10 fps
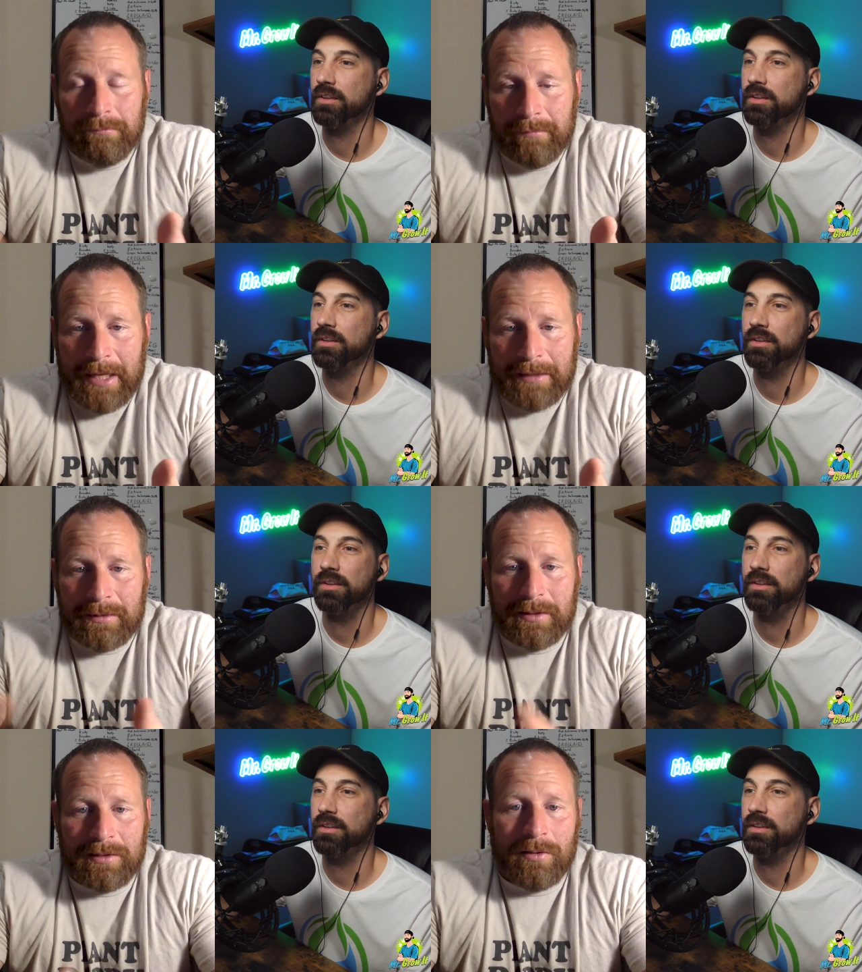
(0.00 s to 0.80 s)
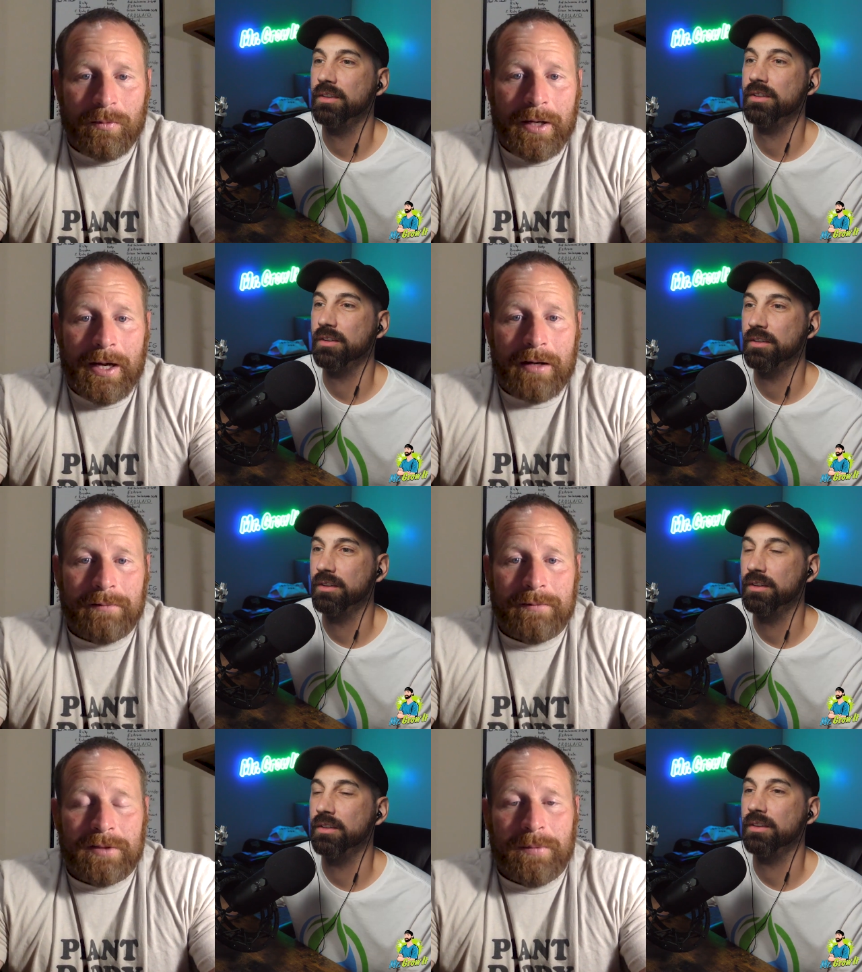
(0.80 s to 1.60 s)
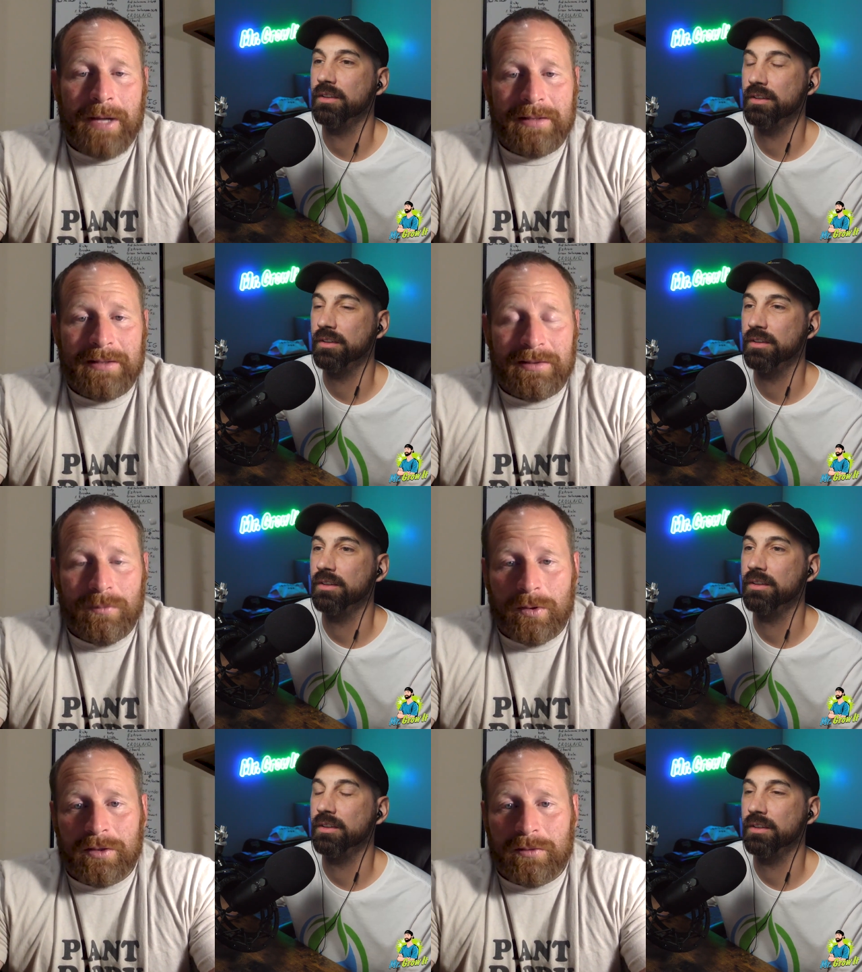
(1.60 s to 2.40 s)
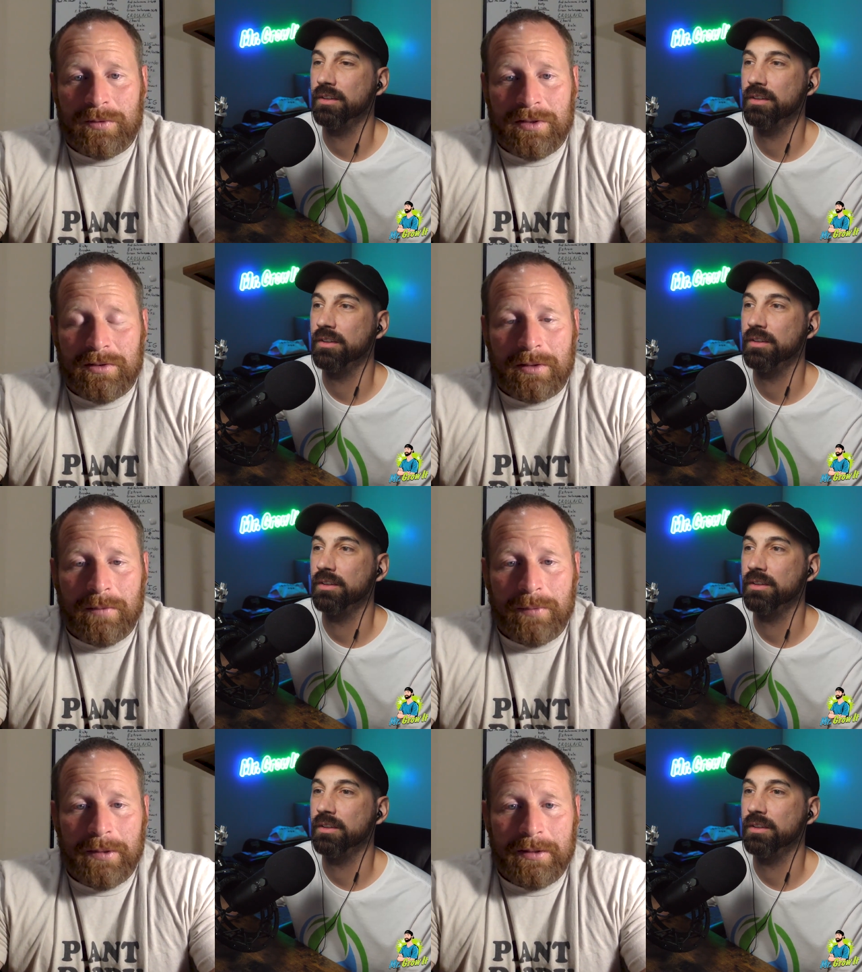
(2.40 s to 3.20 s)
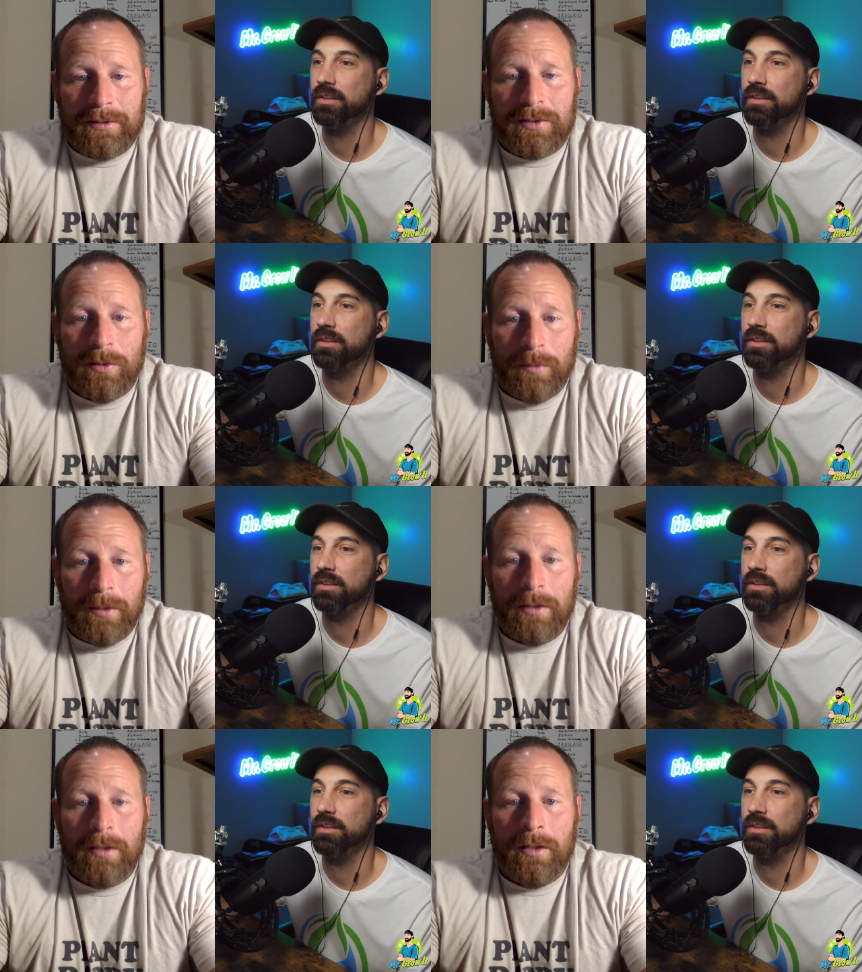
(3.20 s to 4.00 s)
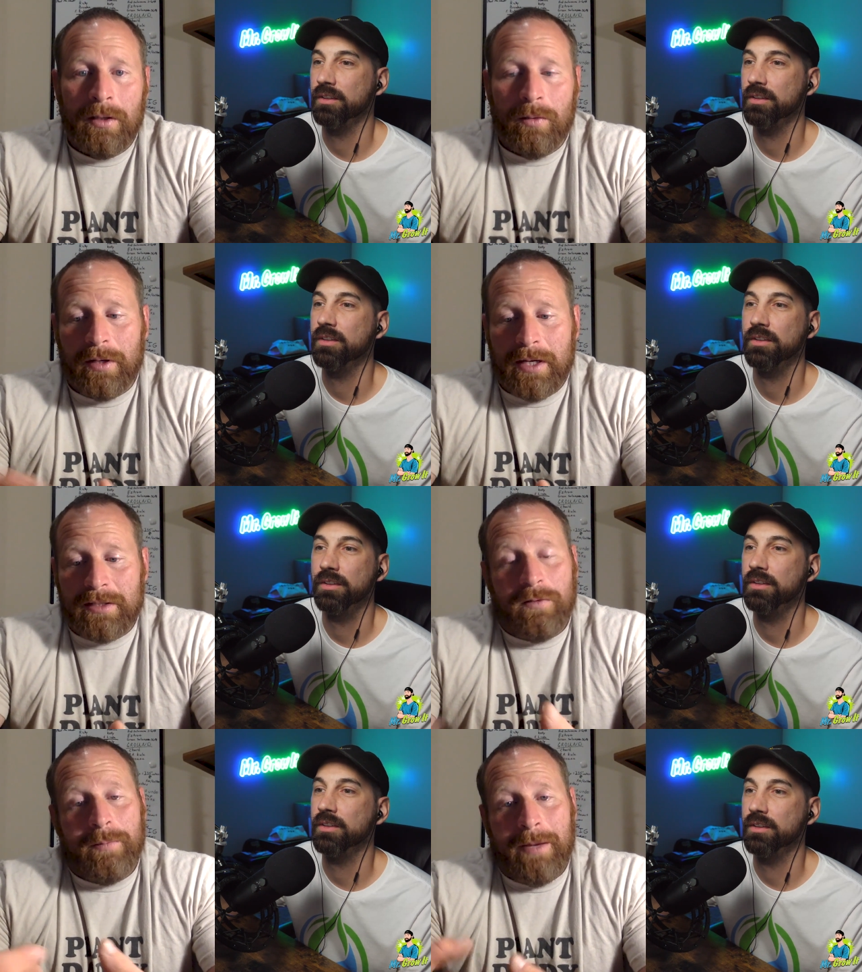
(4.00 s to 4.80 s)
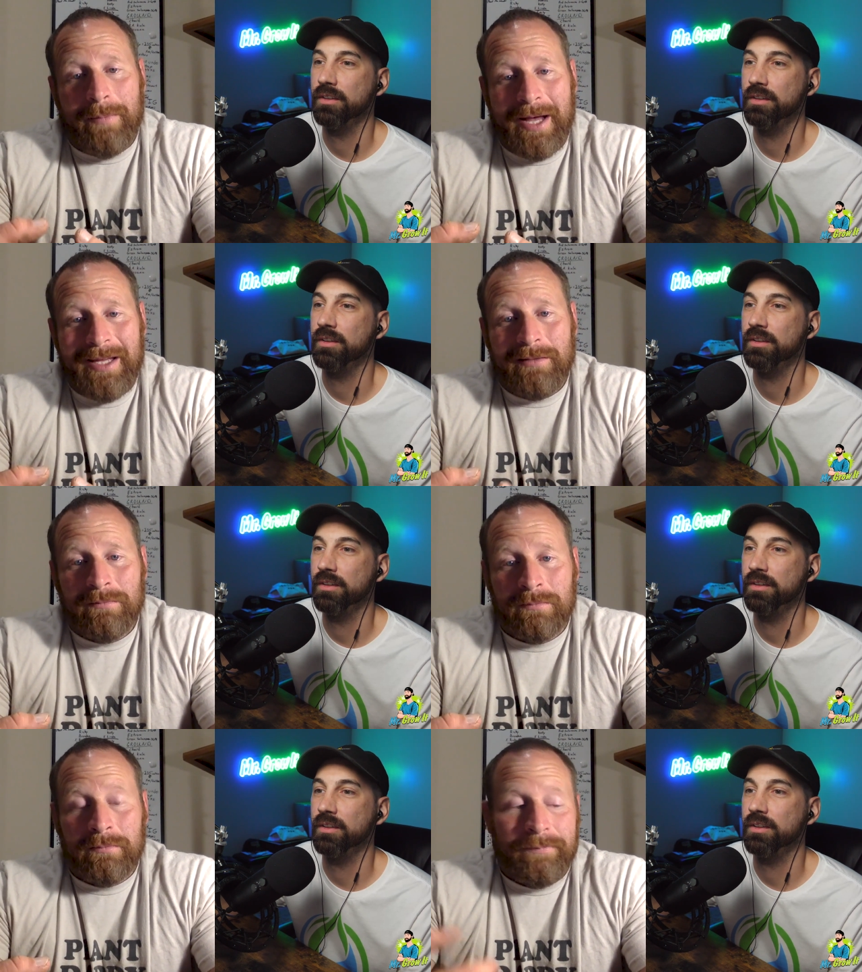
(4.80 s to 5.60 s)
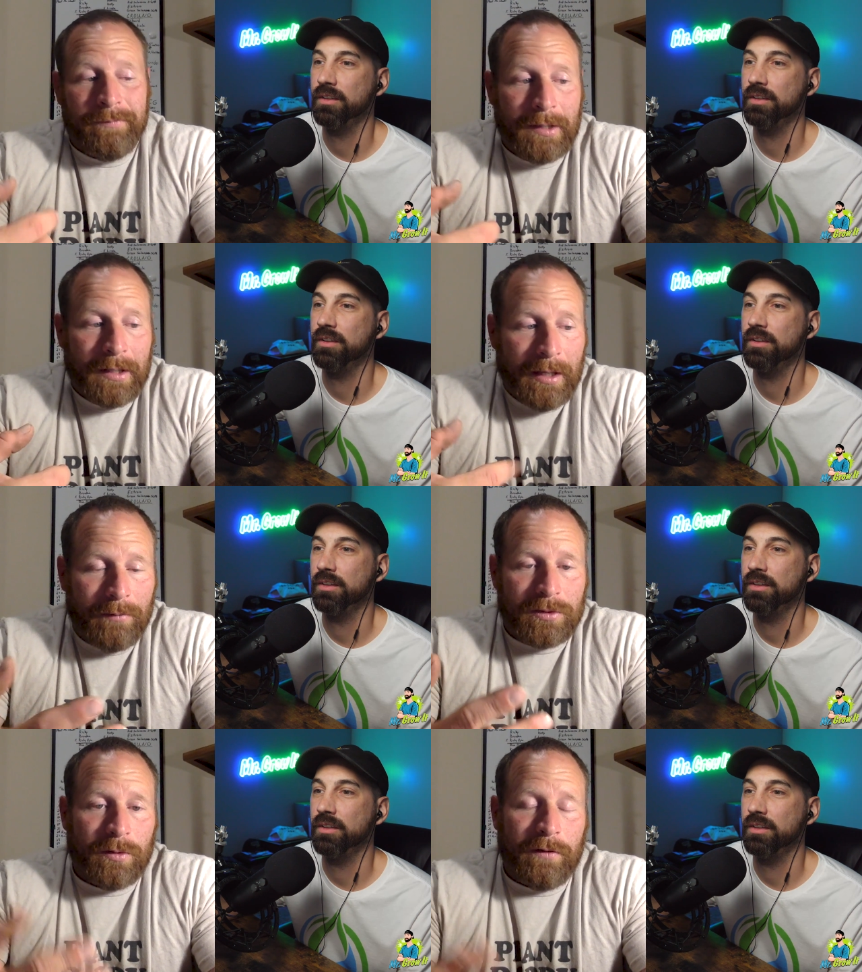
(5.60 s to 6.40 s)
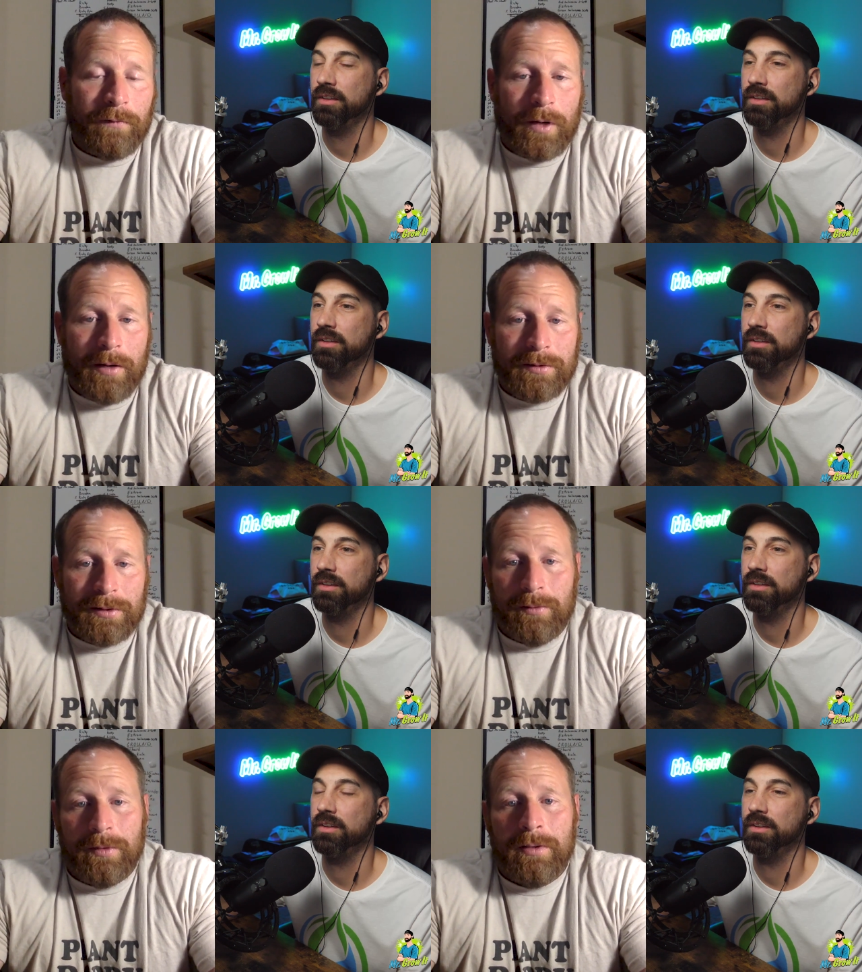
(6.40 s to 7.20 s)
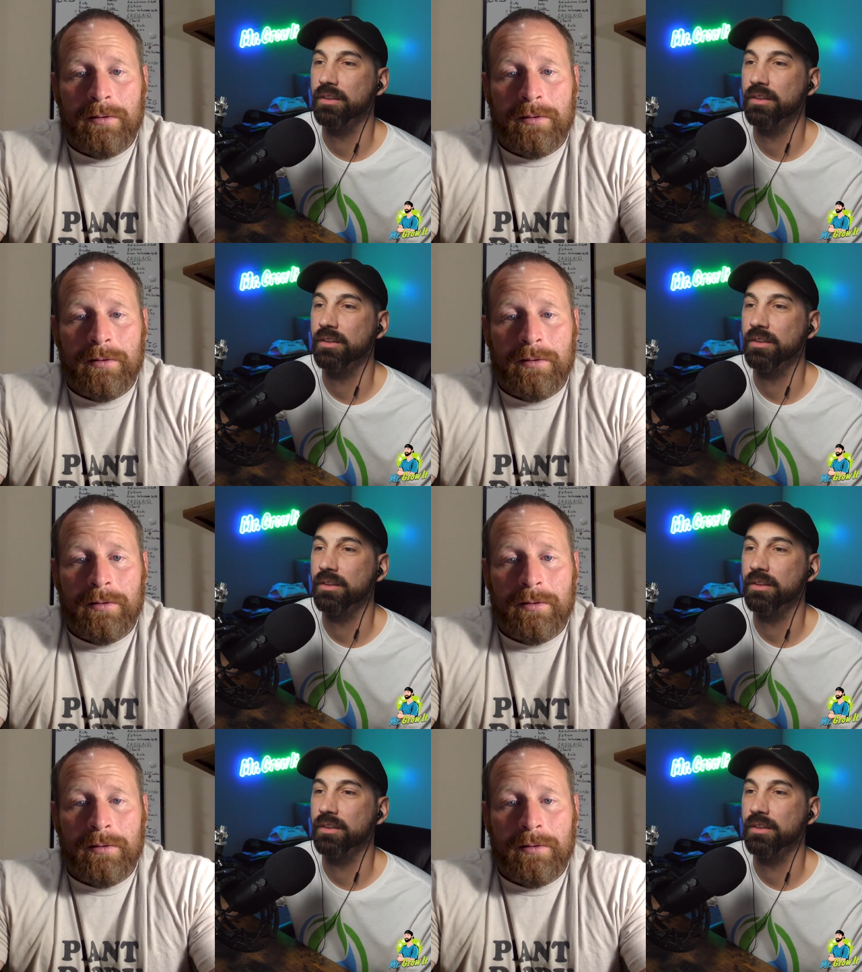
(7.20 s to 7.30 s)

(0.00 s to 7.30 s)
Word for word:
Speaker 1: That's just the way our supply system works, which is completely stupid. Whereas if you buy mine, it was twenty-four hours old.